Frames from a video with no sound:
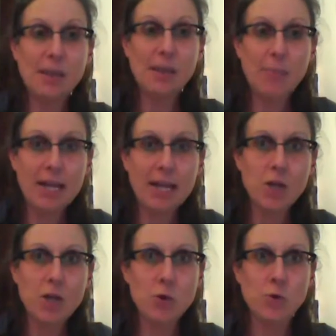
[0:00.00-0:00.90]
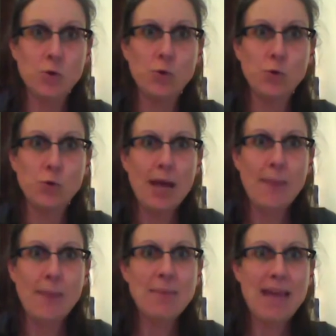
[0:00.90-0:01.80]
somebody who
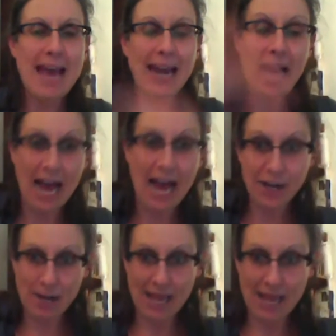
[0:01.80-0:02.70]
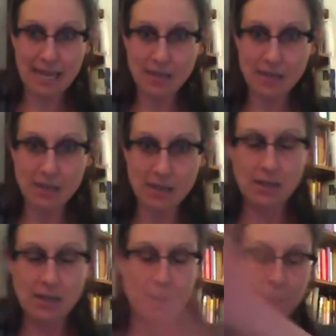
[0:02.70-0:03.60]
maybe had higher pain
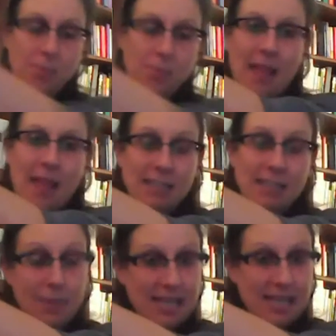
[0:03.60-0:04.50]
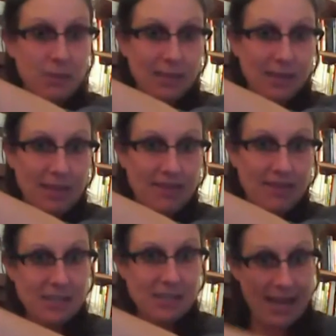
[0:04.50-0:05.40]
to begin with, and they
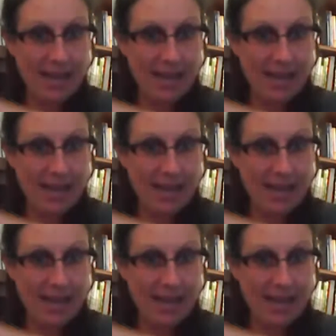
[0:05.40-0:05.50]
still had